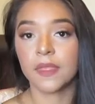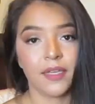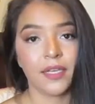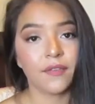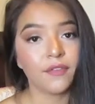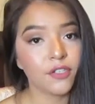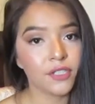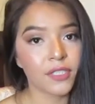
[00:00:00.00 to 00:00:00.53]

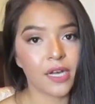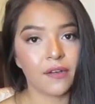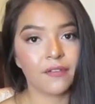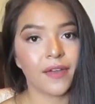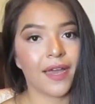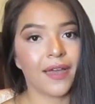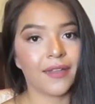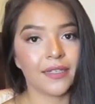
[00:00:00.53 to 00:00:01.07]
Give yourself
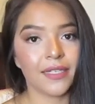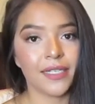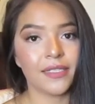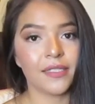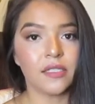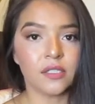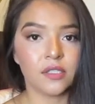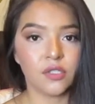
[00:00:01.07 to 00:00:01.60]
at
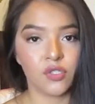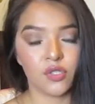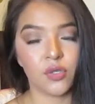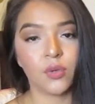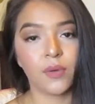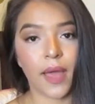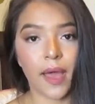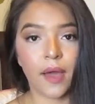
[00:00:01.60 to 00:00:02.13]
least
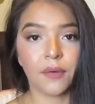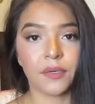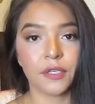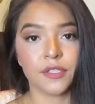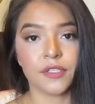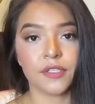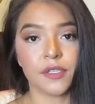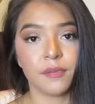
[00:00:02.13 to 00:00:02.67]
2
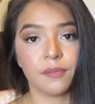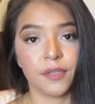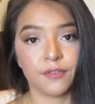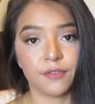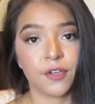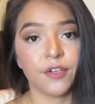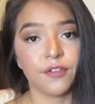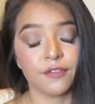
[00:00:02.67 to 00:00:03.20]
hours
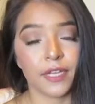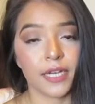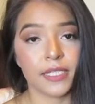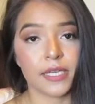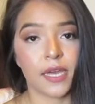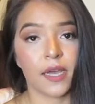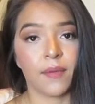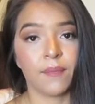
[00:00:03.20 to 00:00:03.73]
before your flight
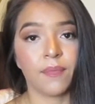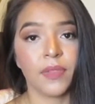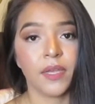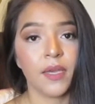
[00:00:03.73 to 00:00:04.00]
time,